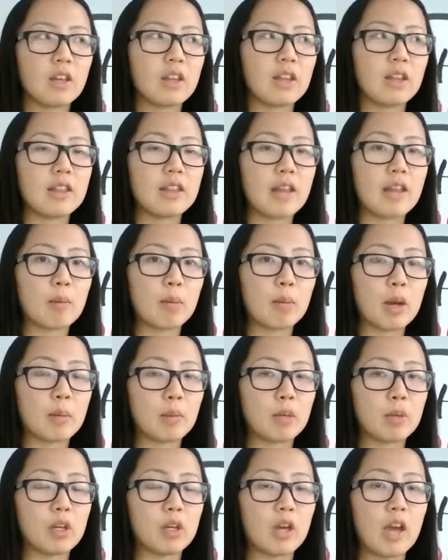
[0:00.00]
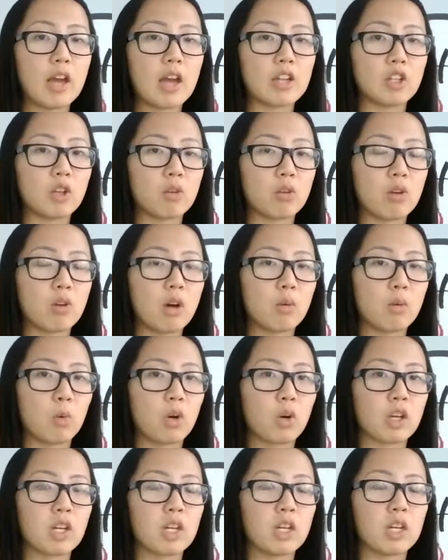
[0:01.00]
that might be, and you're not
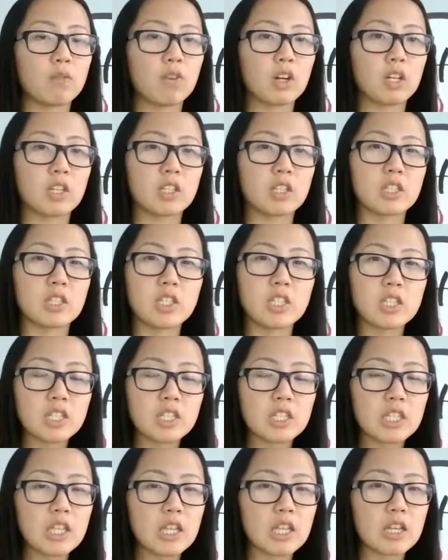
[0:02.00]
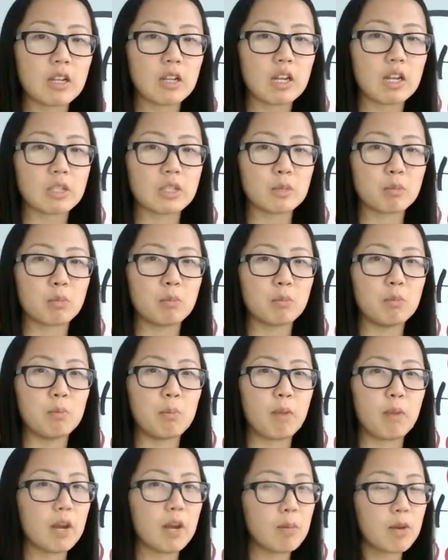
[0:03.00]
working very consistently, then it's
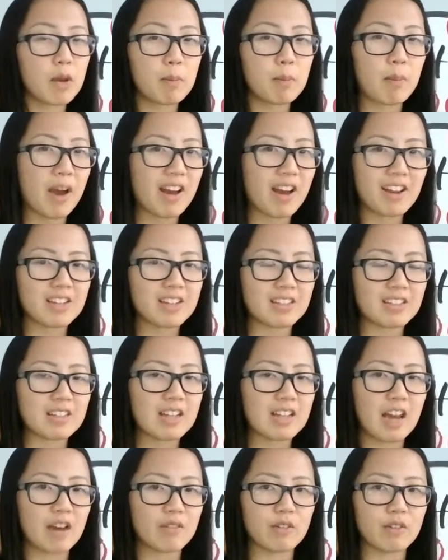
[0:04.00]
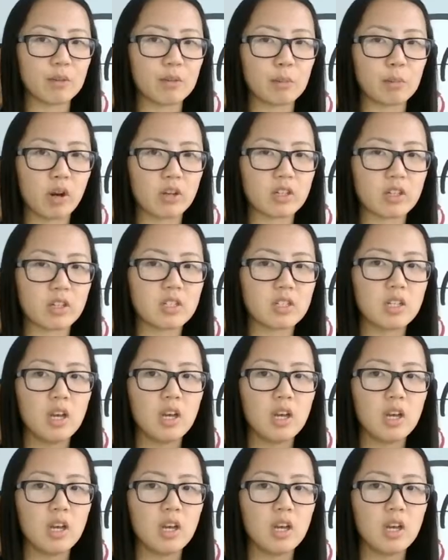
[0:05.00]
maybe a bad idea to have every product.